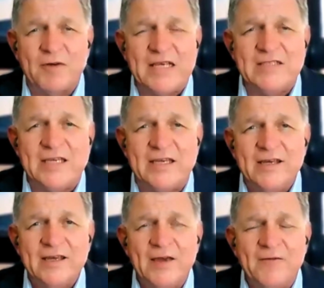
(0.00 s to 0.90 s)
crazy
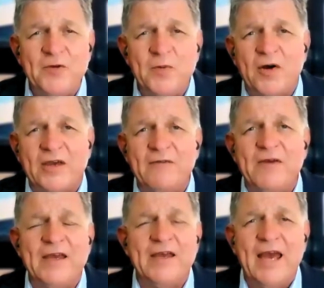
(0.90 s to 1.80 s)
if you are
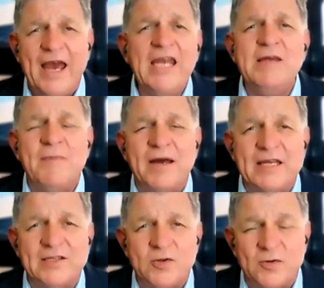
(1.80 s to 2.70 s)
giving any
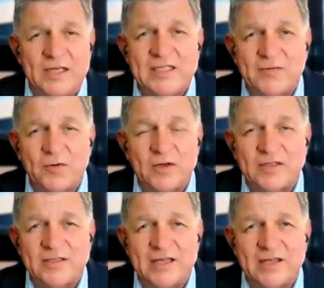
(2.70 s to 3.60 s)
money at all, least of all a
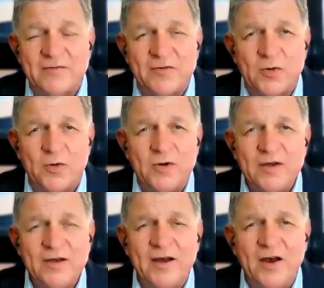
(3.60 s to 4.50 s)
tenth of your
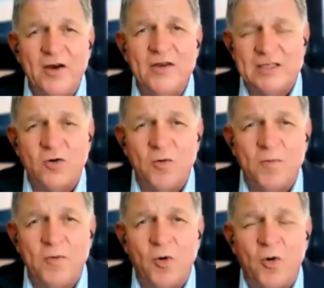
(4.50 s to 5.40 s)
earnings or
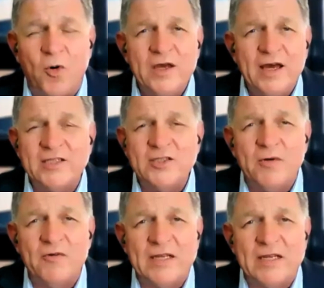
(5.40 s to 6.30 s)
more, to a
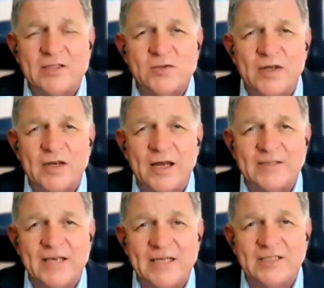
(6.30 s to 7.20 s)
religious
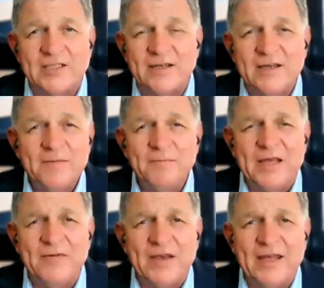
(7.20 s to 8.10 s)
organization,
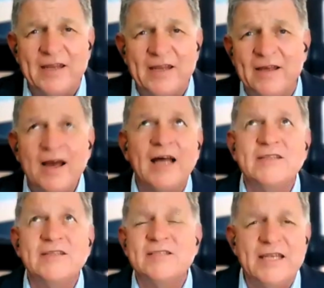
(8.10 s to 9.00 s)
believing in an
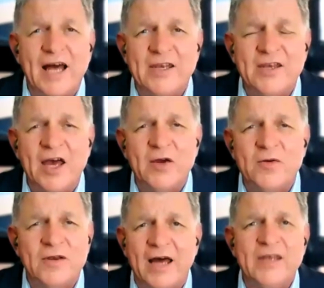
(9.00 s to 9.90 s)
unseen,
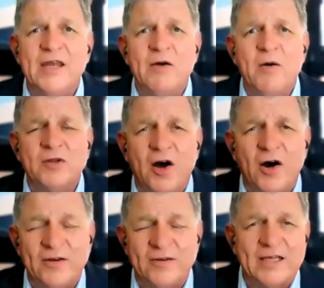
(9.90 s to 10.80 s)
unknown, unknowable
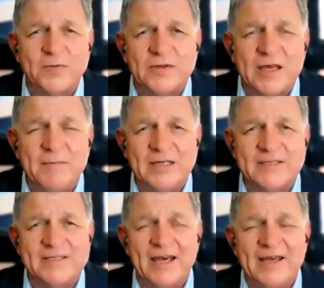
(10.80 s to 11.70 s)
God. That's what they might
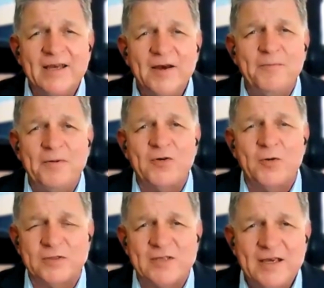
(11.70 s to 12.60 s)
say. But of
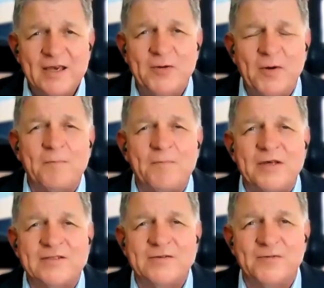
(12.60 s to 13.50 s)
course, if you are a
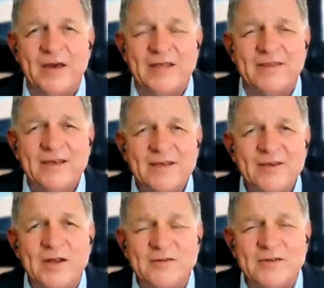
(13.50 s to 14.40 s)
person of faith, you
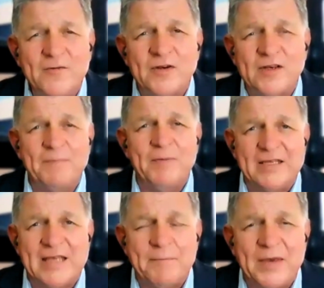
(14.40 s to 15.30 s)
know differently. But
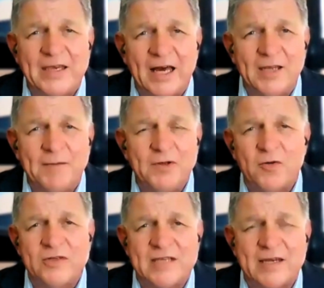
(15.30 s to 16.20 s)
is that being gullible, or
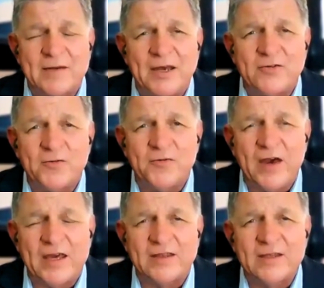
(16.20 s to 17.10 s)
is that a matter of
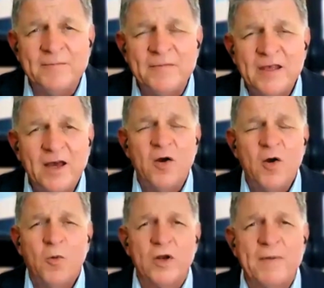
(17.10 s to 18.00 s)
faith?
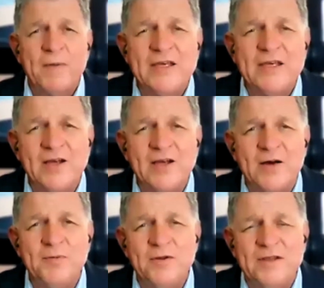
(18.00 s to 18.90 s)
What about the
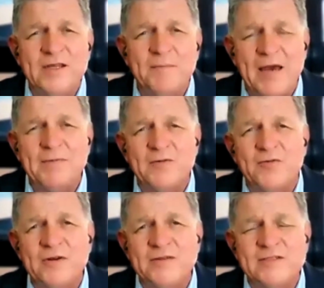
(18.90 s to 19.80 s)
example in the Bible,
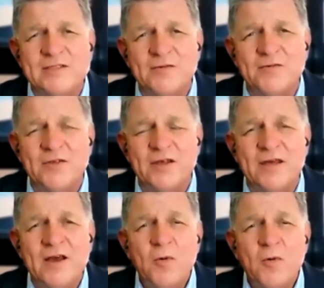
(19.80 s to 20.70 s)
for instance, of the
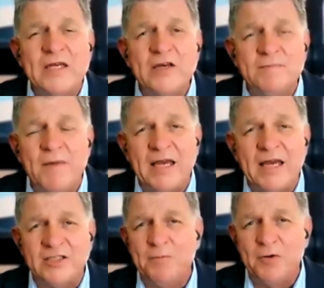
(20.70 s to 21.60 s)
widow's mite?
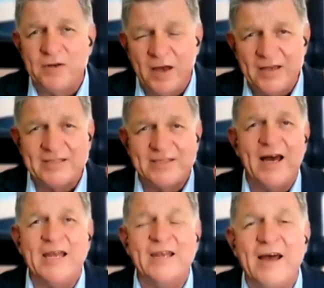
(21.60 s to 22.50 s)
She put her
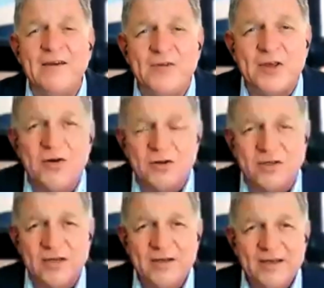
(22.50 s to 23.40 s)
entire livelihood
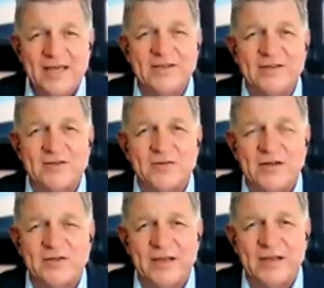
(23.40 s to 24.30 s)
into the
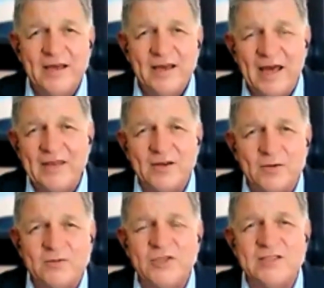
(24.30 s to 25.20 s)
treasury, and the
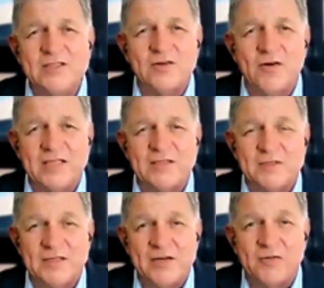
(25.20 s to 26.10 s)
Lord Jesus Christ
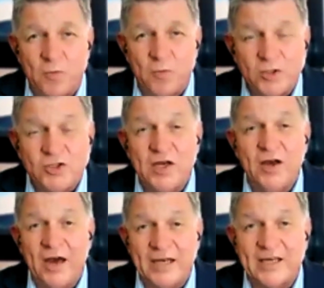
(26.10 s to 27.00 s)
was literally watching
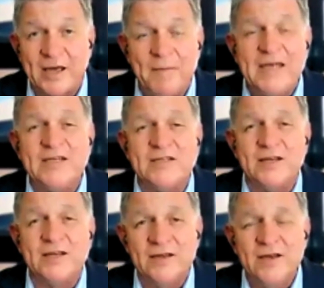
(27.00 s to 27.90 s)
her and commended
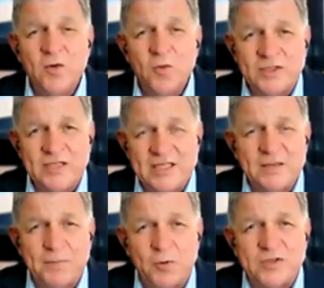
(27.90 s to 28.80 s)
her. Was he
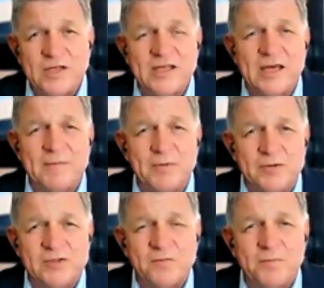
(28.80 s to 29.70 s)
supporting the
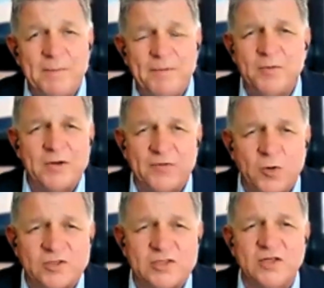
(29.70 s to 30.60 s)
abuse of people? Well, of
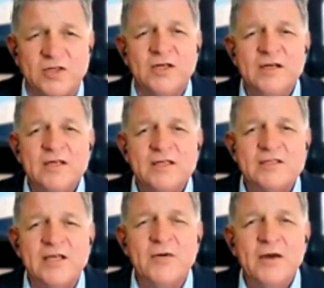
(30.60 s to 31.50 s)
course not.
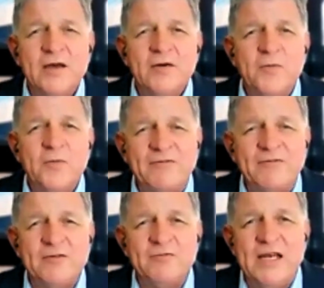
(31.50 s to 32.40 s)
So we have
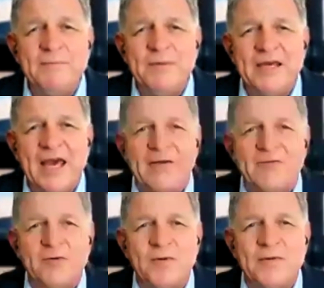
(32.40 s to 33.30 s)
to really be
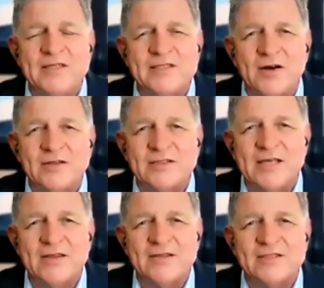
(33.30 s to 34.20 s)
careful when we start
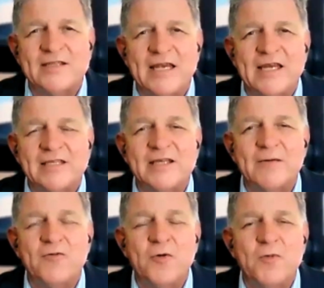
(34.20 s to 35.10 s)
saying that the state has
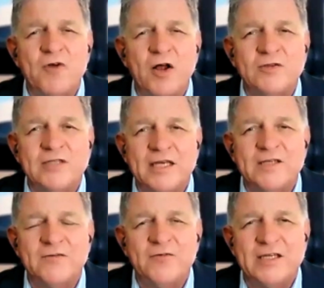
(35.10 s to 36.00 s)
some form of role to
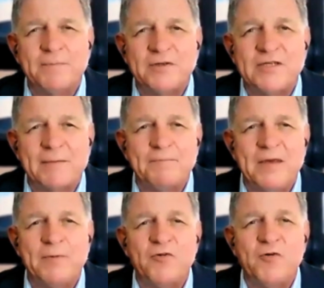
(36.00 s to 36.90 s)
intervene to protect
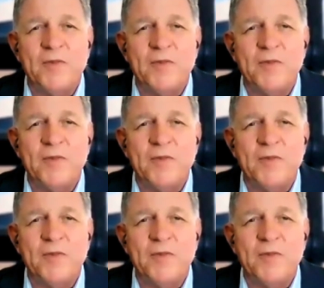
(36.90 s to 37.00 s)
people